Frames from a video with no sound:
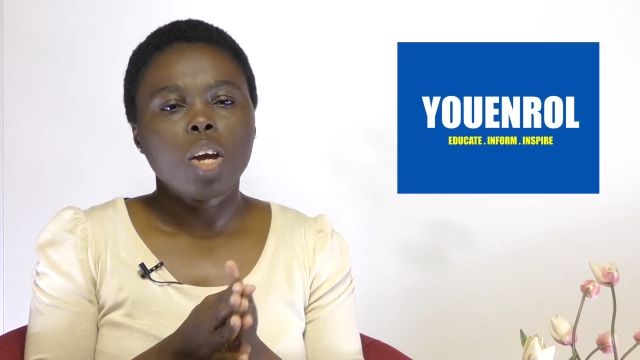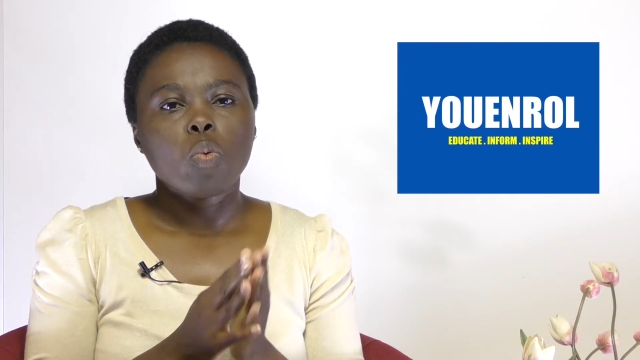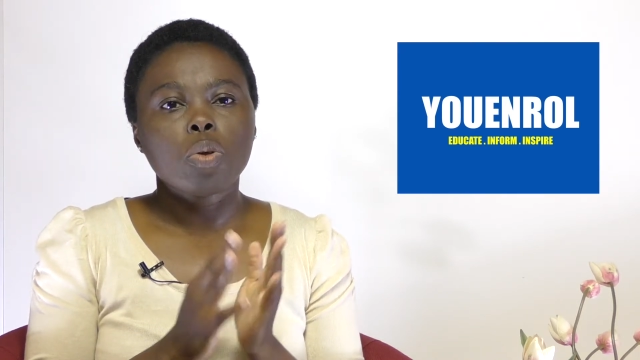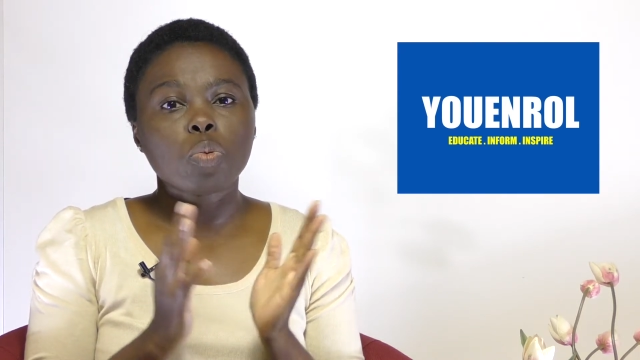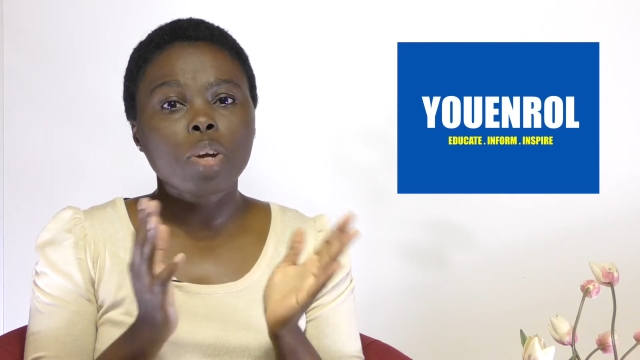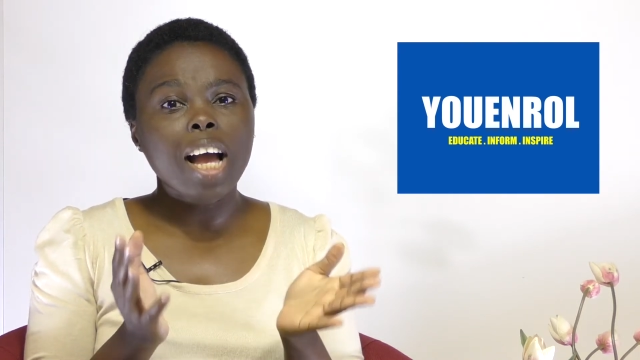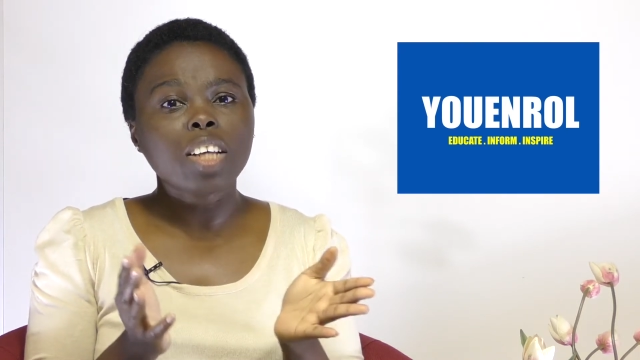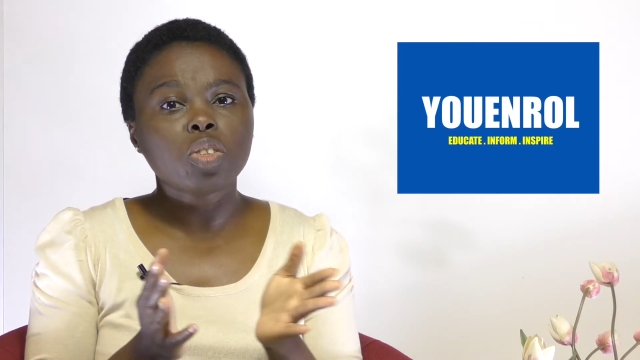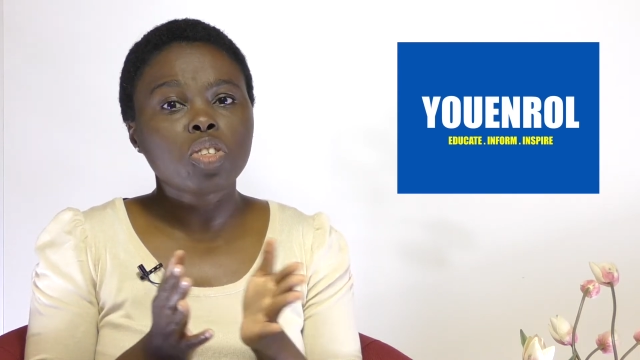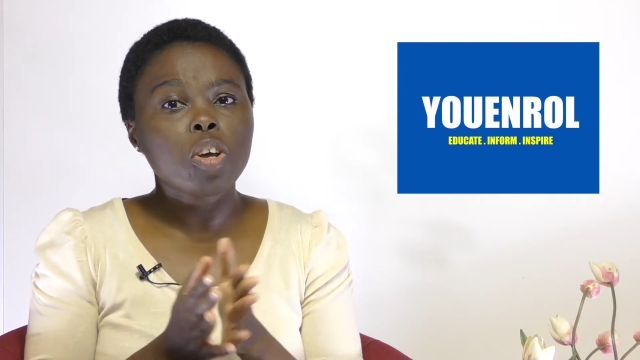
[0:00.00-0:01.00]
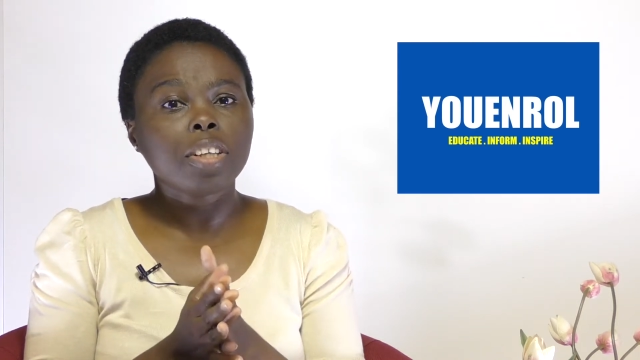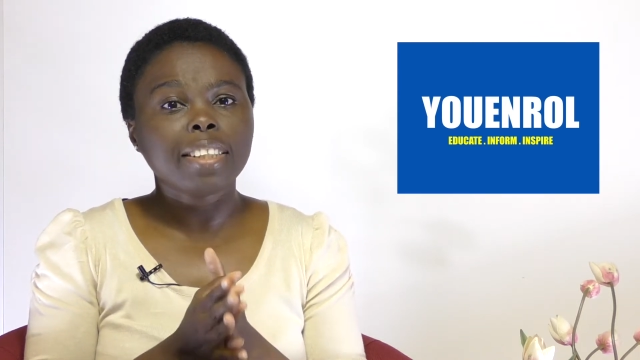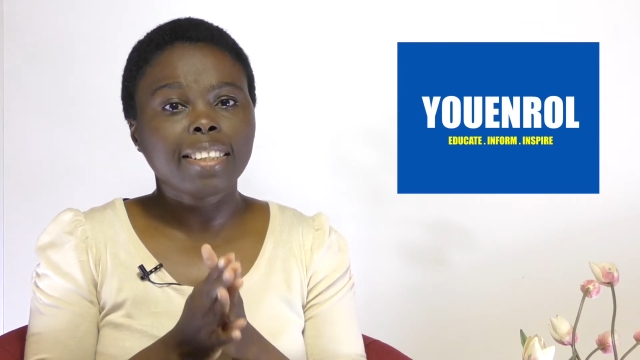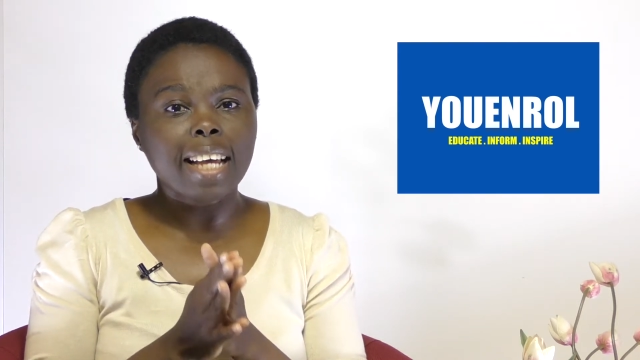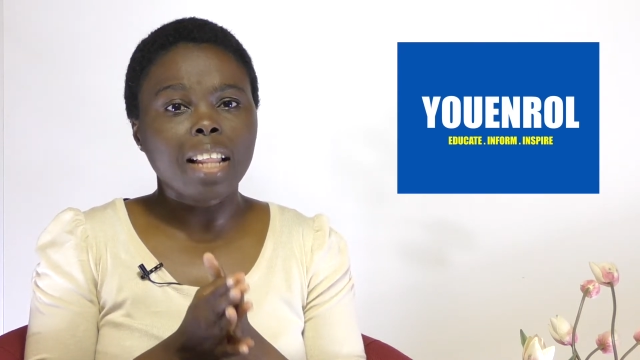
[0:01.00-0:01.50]
With regards to
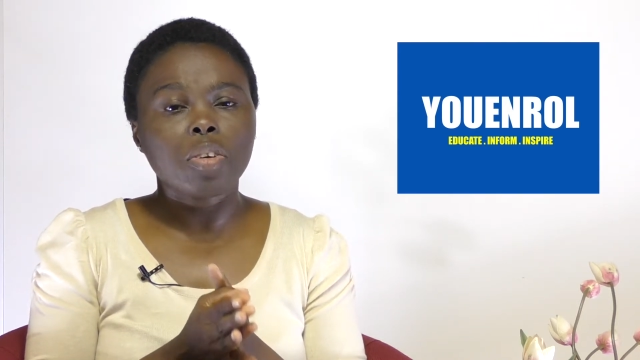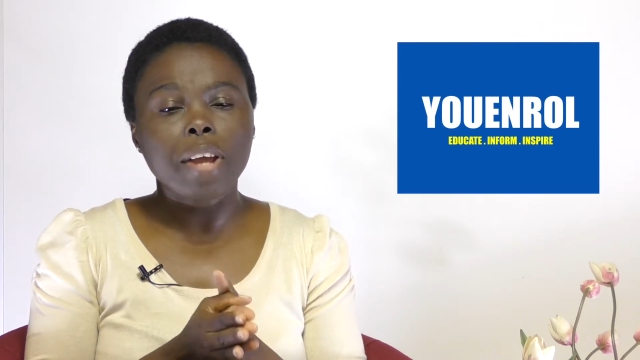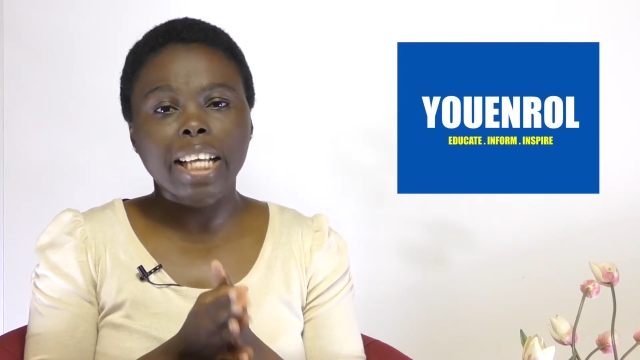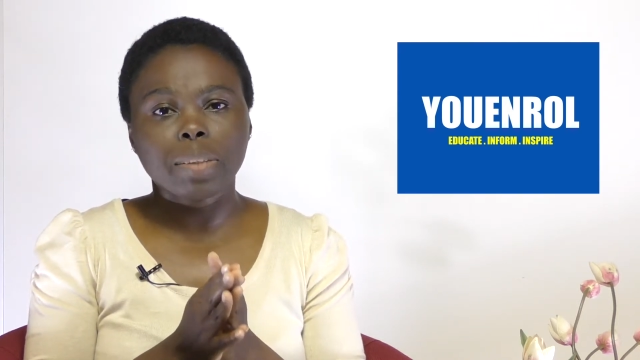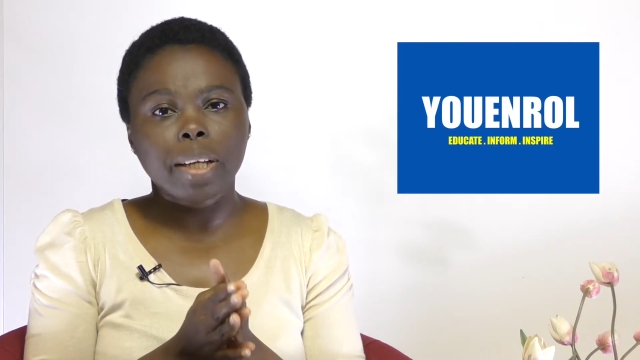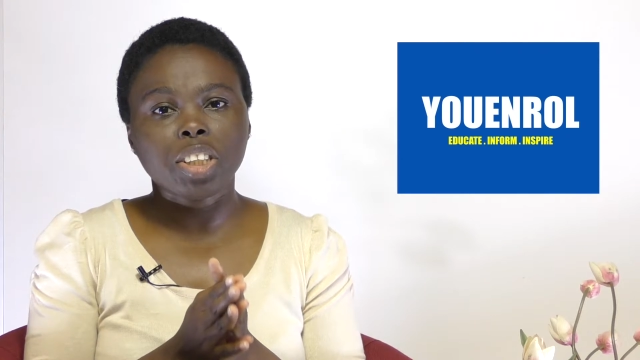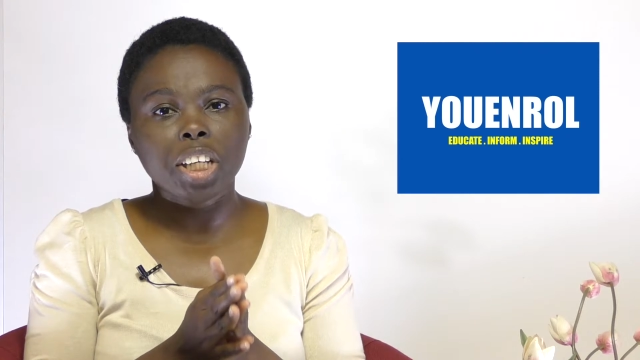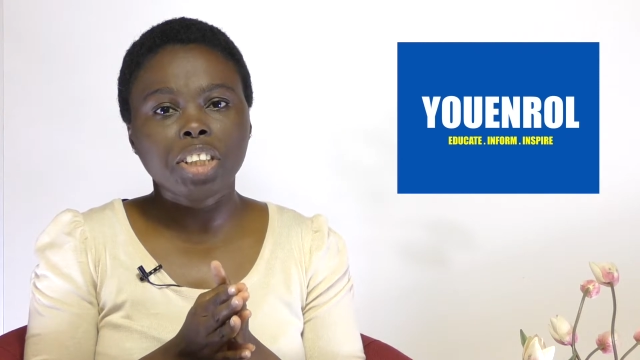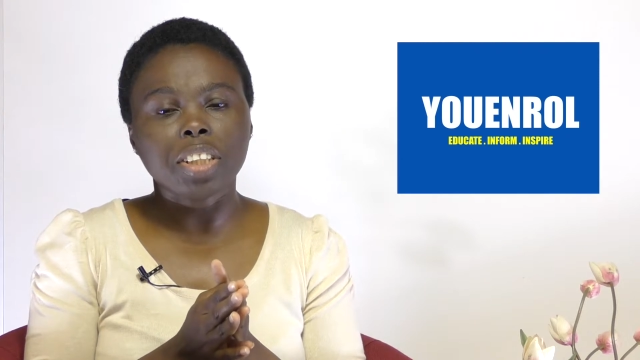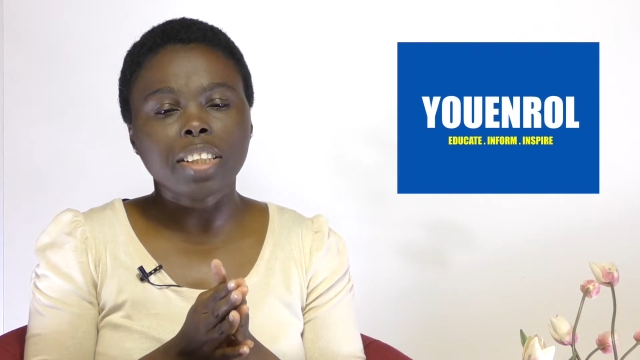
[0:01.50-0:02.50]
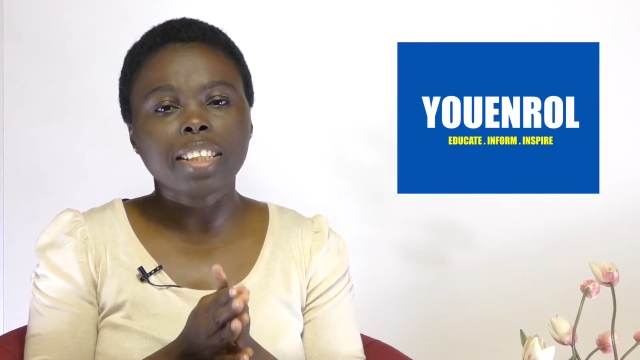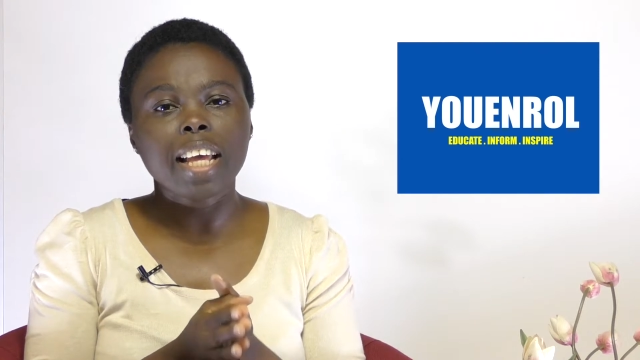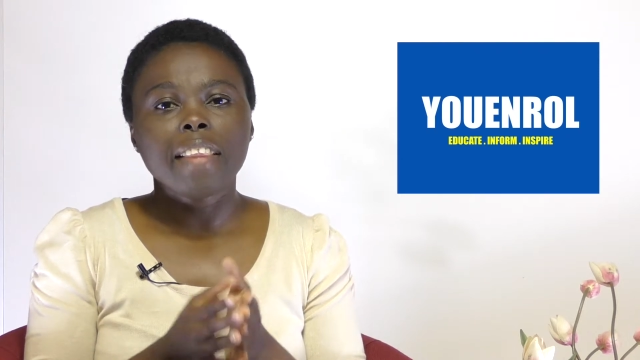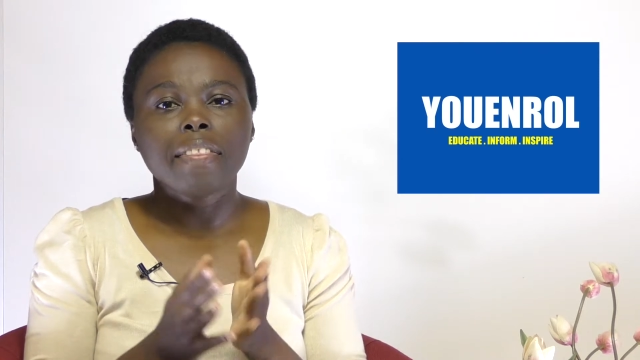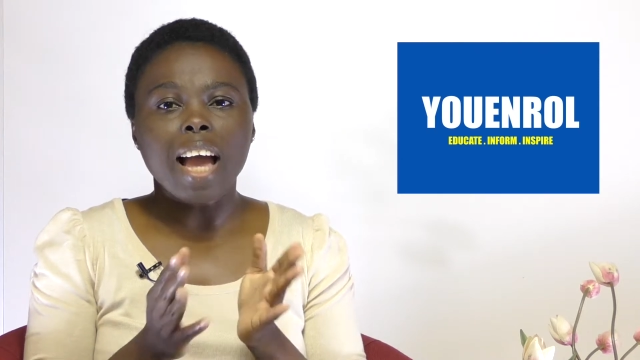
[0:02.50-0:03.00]
nursing salary expectations,
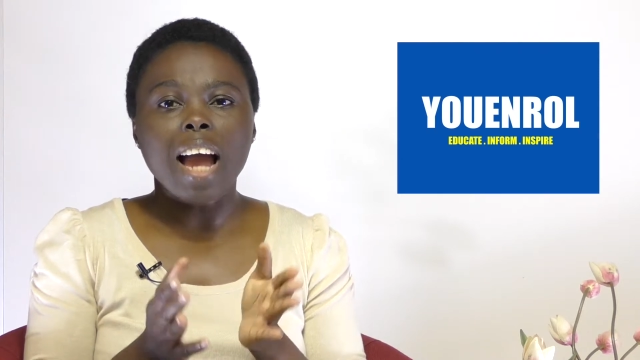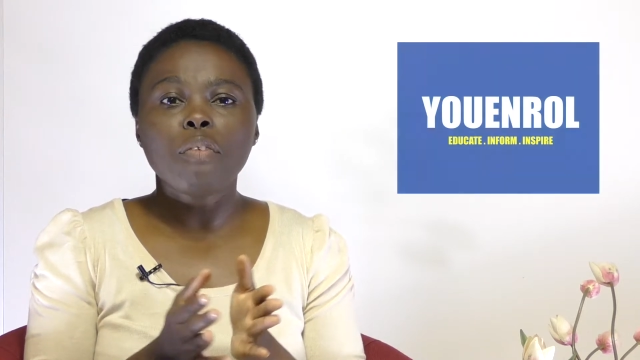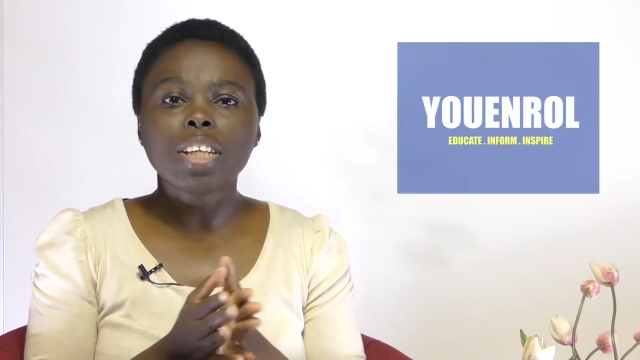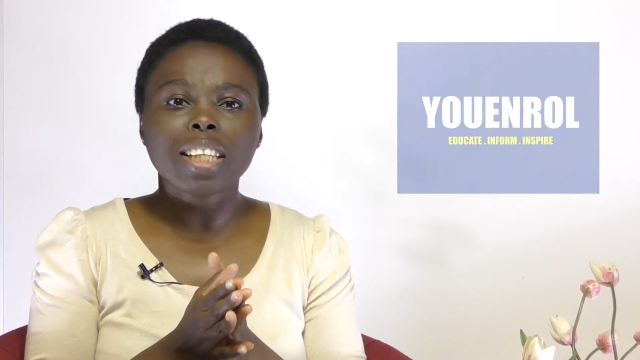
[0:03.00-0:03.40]
the average